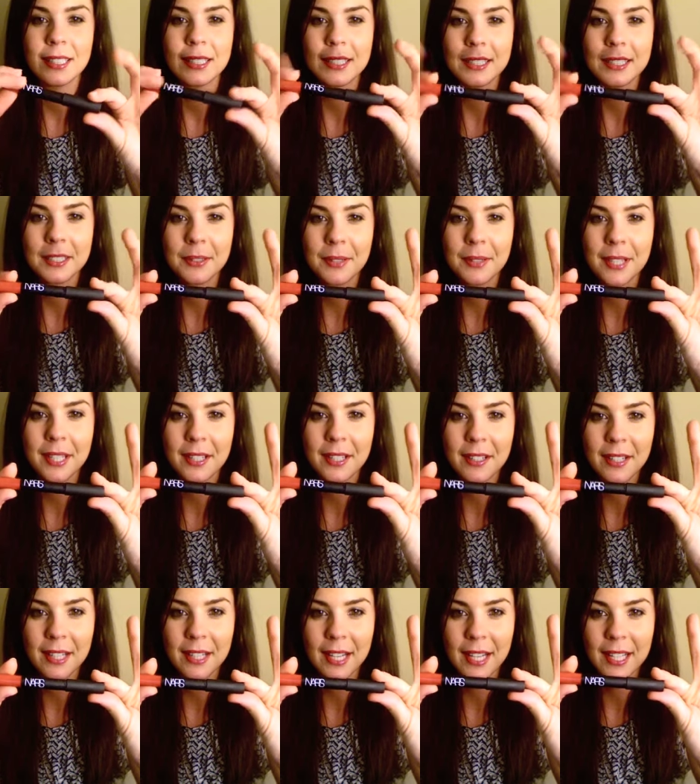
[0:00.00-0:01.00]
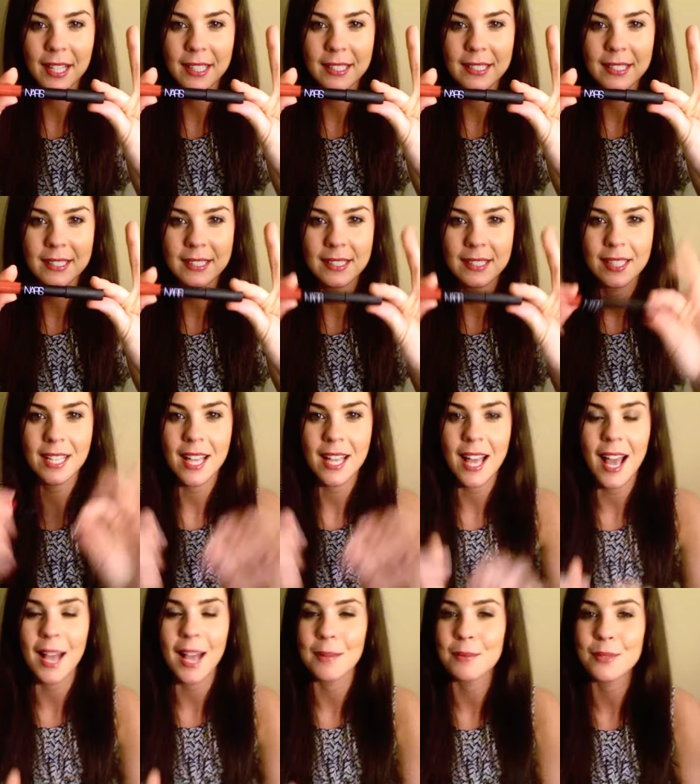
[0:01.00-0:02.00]
So here it is.
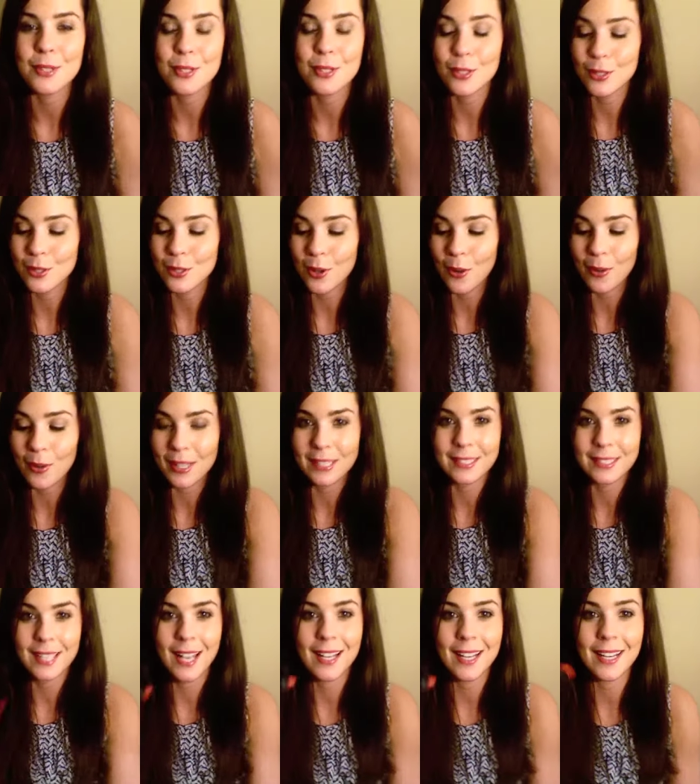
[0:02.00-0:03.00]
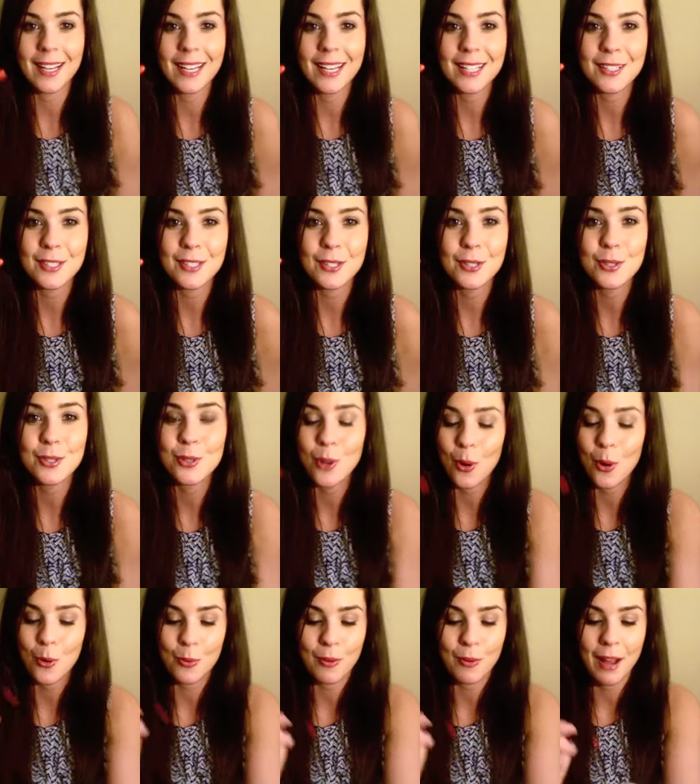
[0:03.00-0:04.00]
I'm so excited. It's
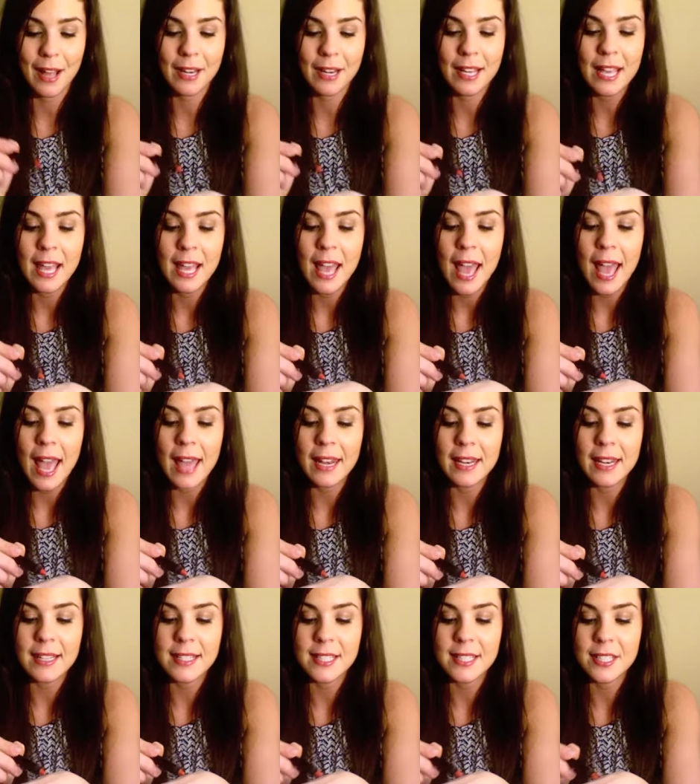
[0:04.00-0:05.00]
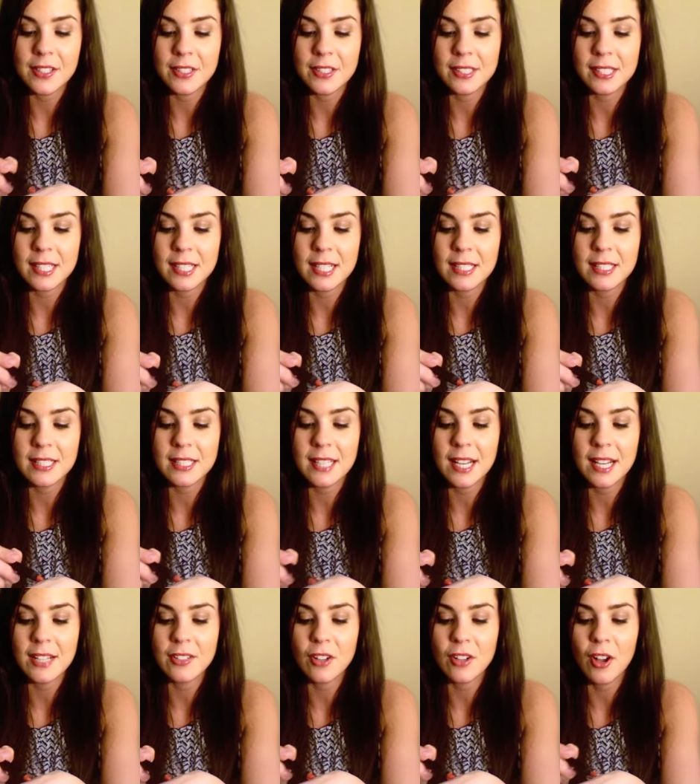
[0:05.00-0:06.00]
so red. And seriously, it
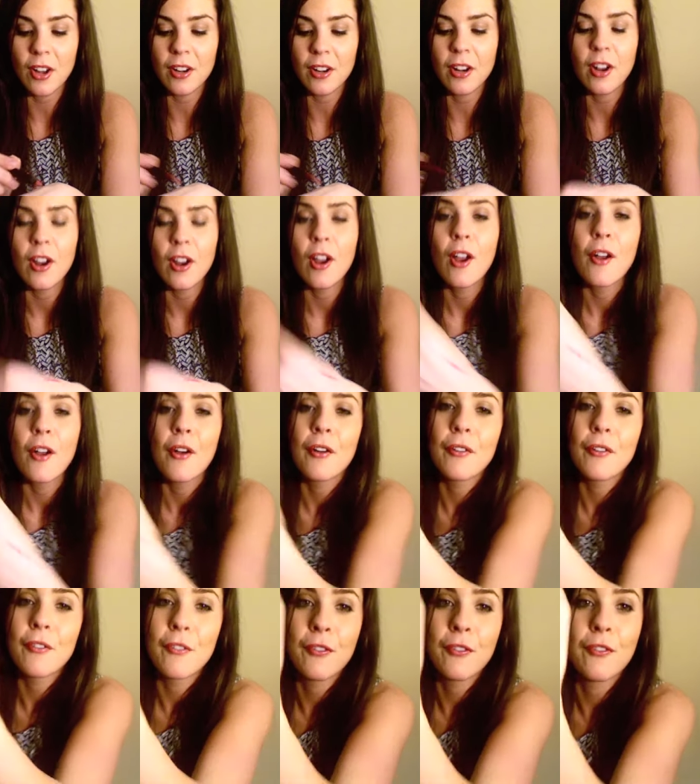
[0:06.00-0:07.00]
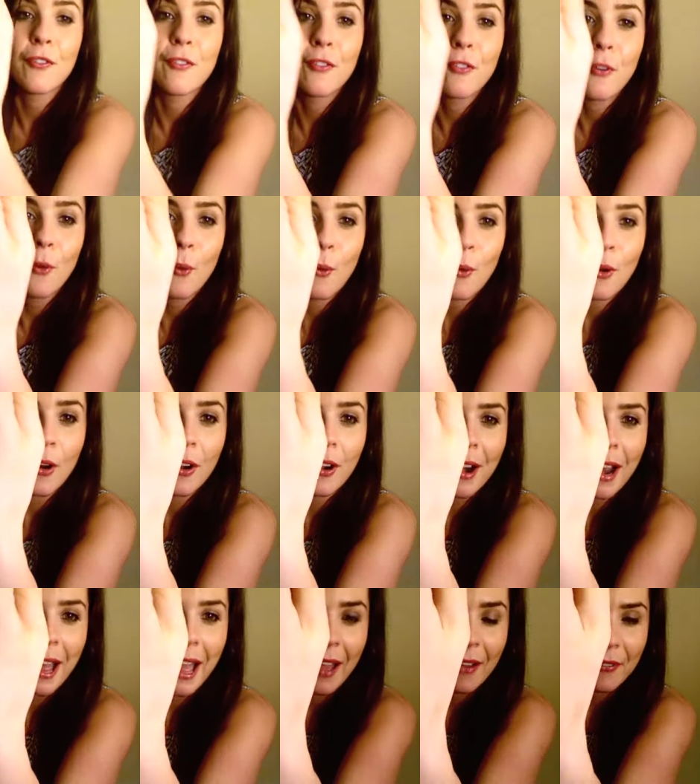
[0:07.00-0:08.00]
stays on
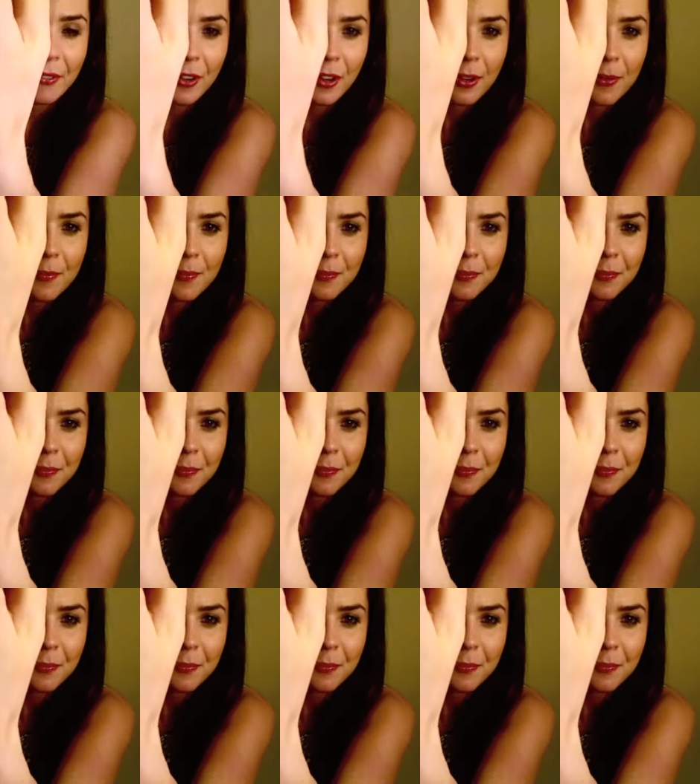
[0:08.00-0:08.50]
forever.